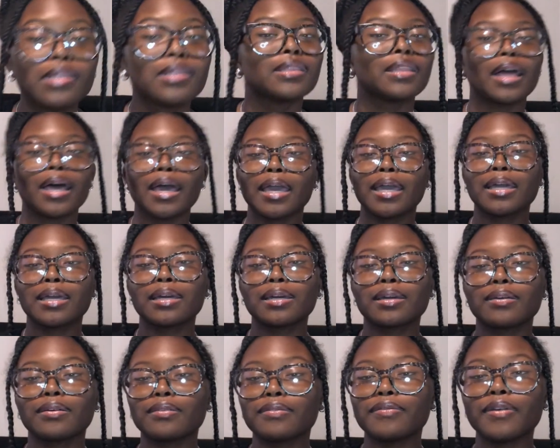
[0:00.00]
Like,
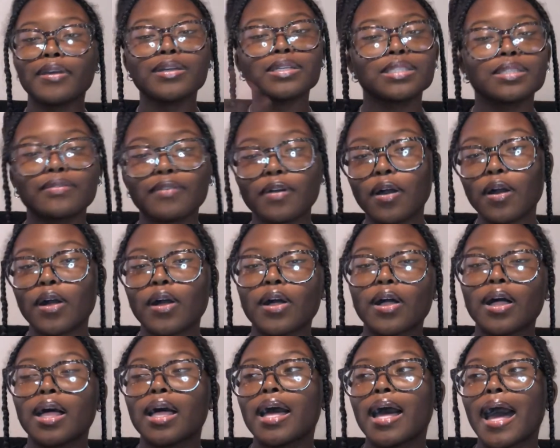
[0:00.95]
first of
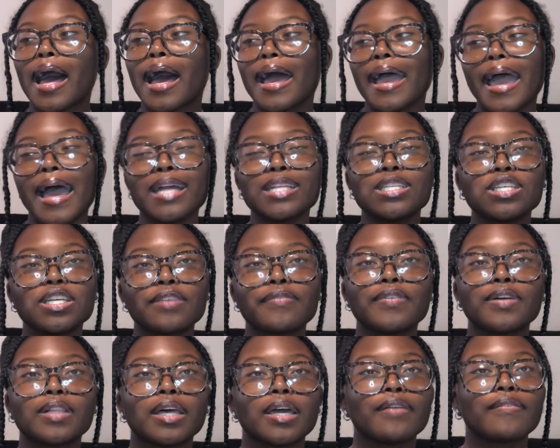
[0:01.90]
all, I had
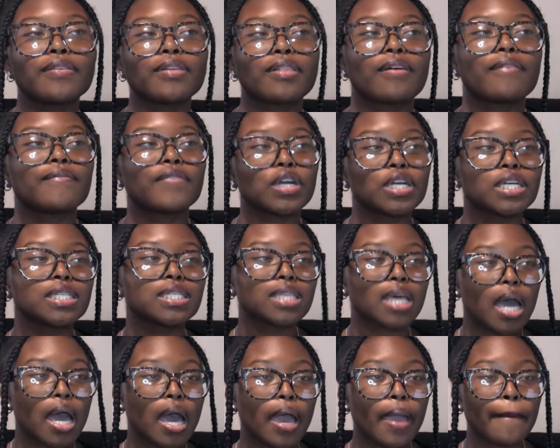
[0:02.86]
Chick-fil-A for the first
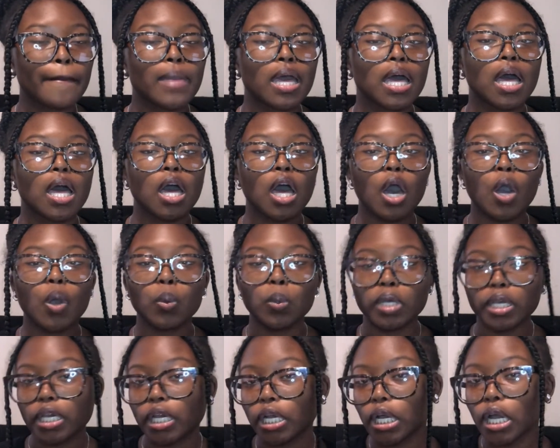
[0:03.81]
time a
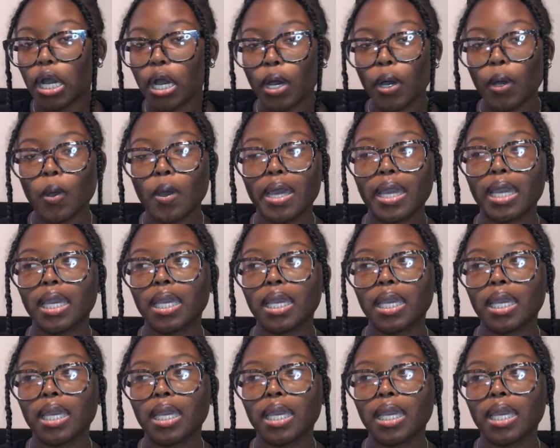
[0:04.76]
week ago,